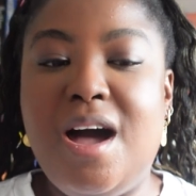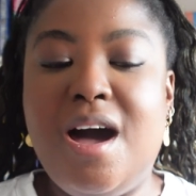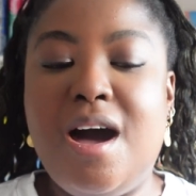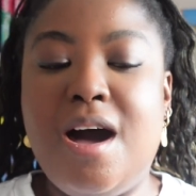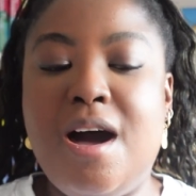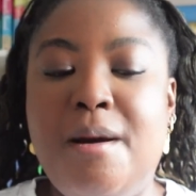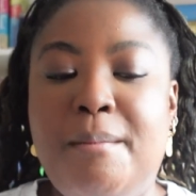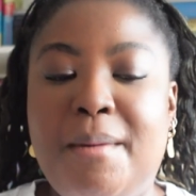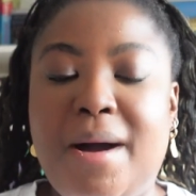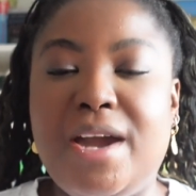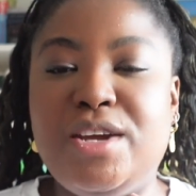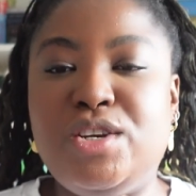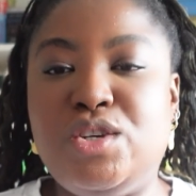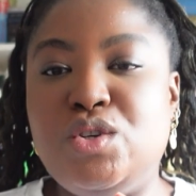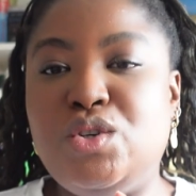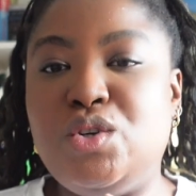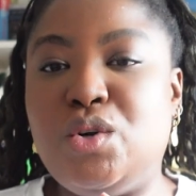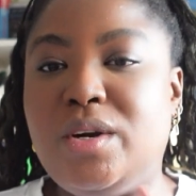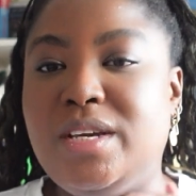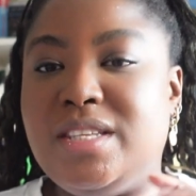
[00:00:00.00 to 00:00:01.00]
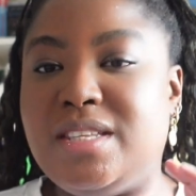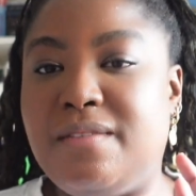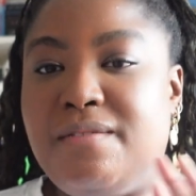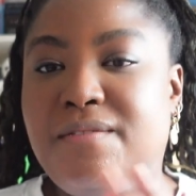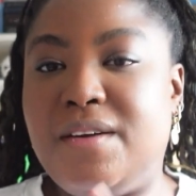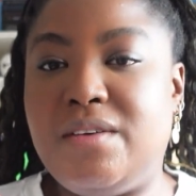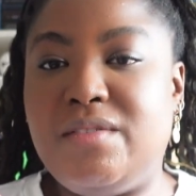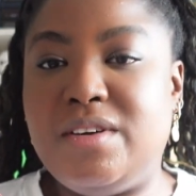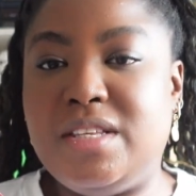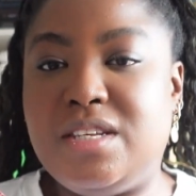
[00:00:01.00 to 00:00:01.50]
I do know it's a
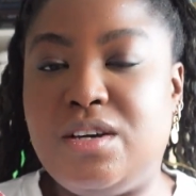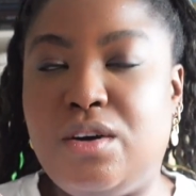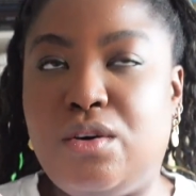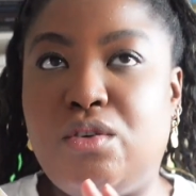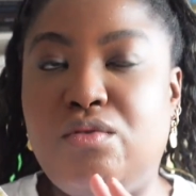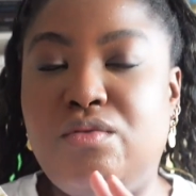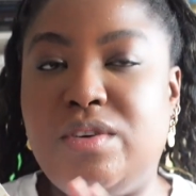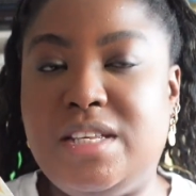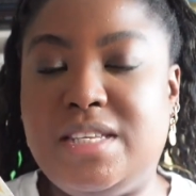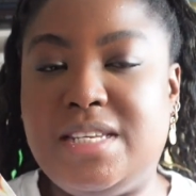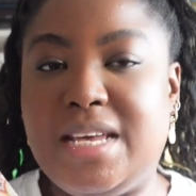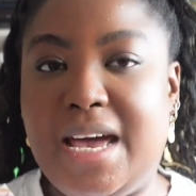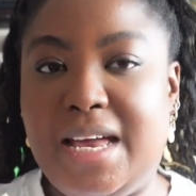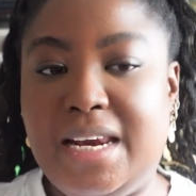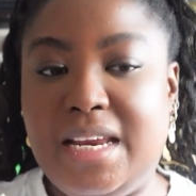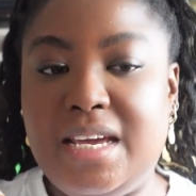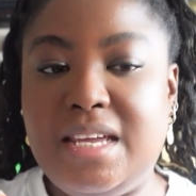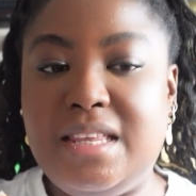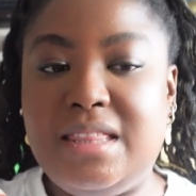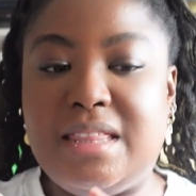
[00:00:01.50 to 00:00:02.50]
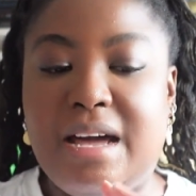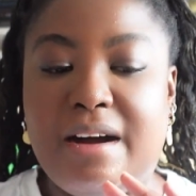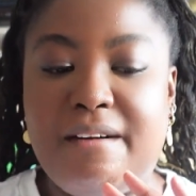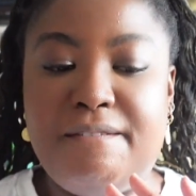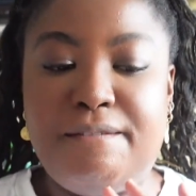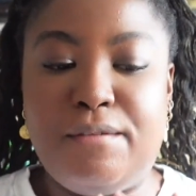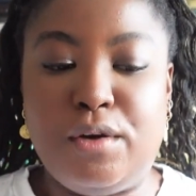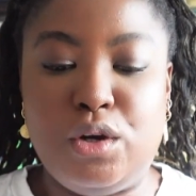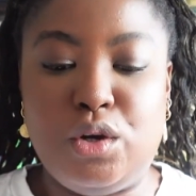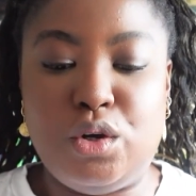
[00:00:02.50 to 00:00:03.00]
fairy tale retelling that
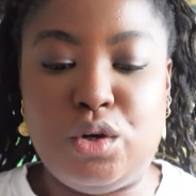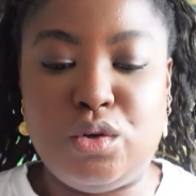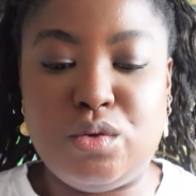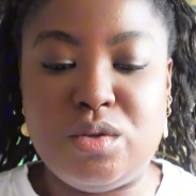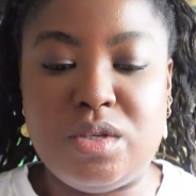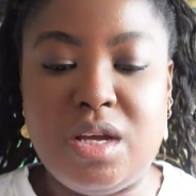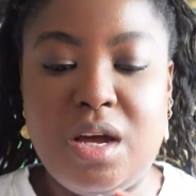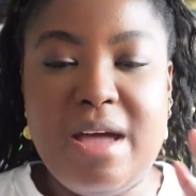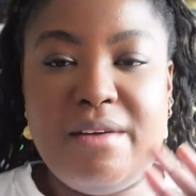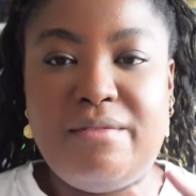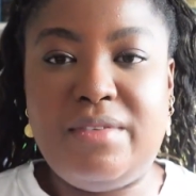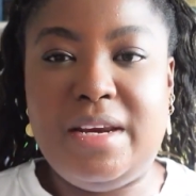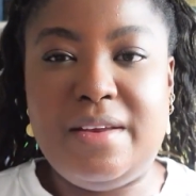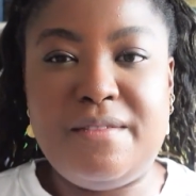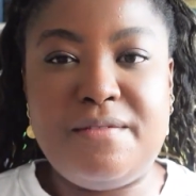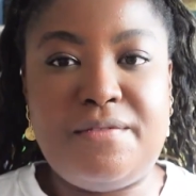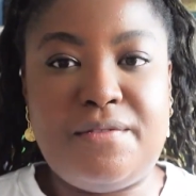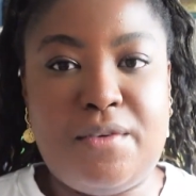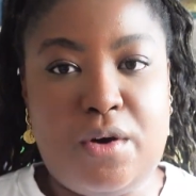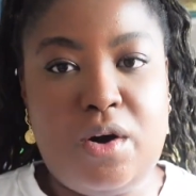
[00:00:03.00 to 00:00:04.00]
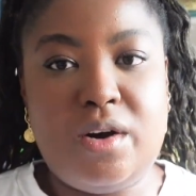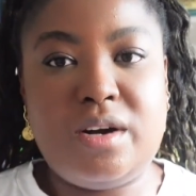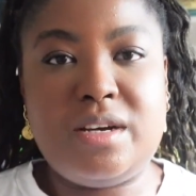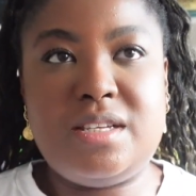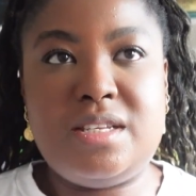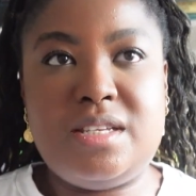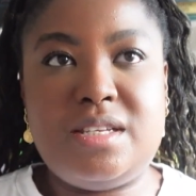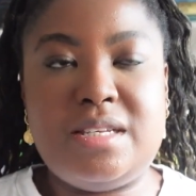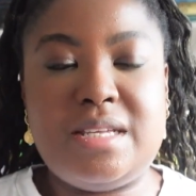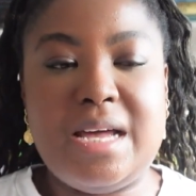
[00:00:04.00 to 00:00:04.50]
follows Evelyn
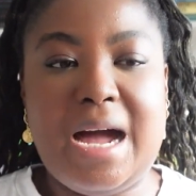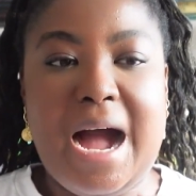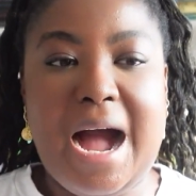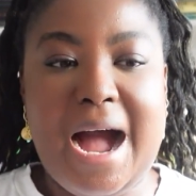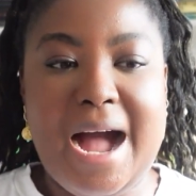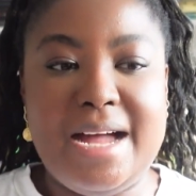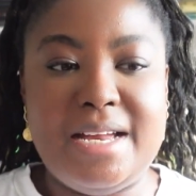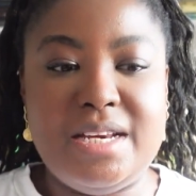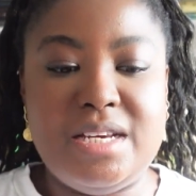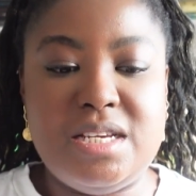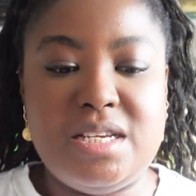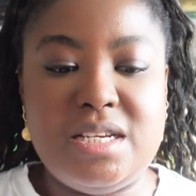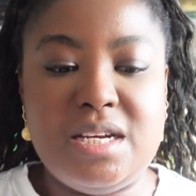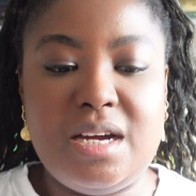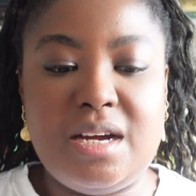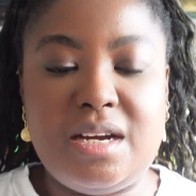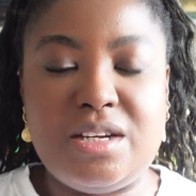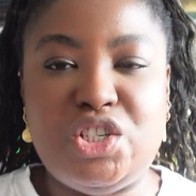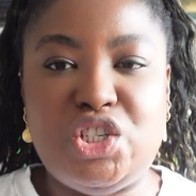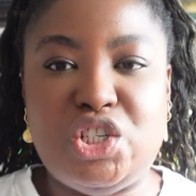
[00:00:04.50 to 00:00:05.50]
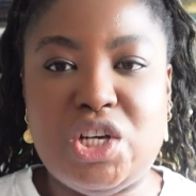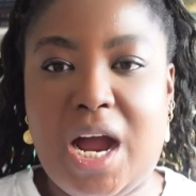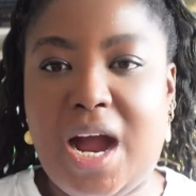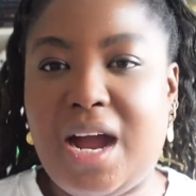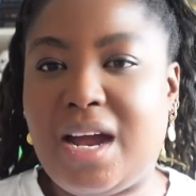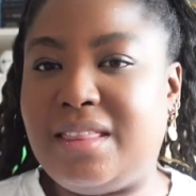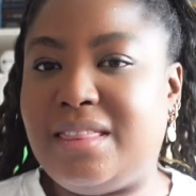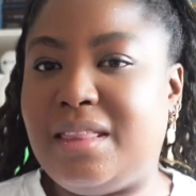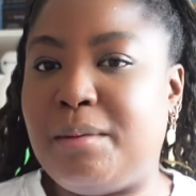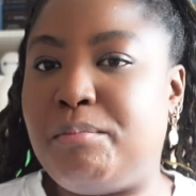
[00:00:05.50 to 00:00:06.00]
Fox and
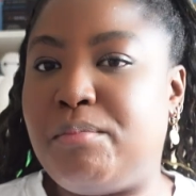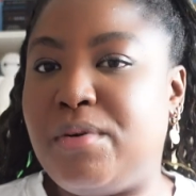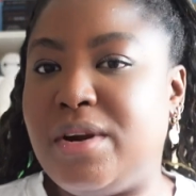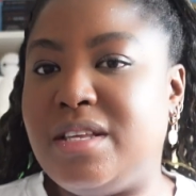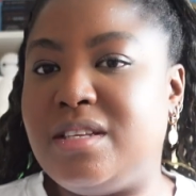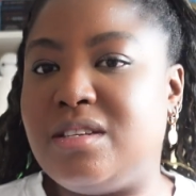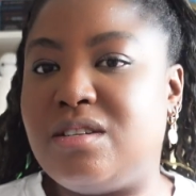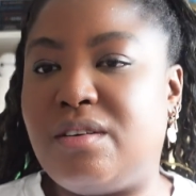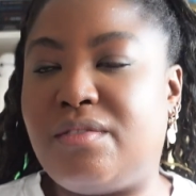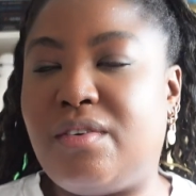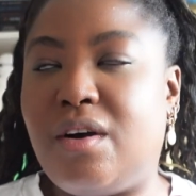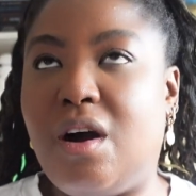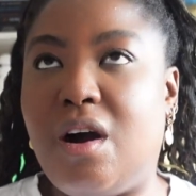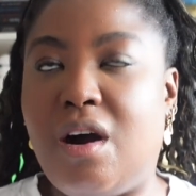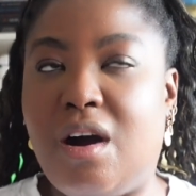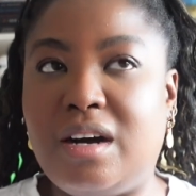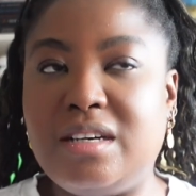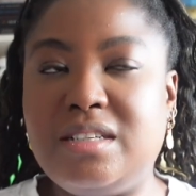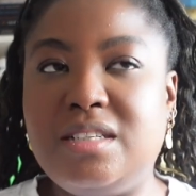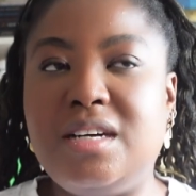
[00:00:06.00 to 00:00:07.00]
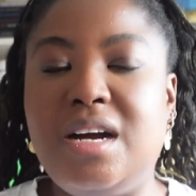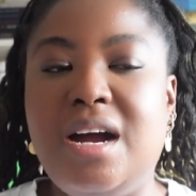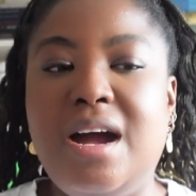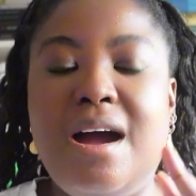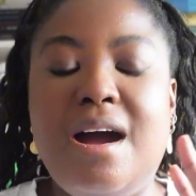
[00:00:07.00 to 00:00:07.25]
Jack, the Prince of Heart.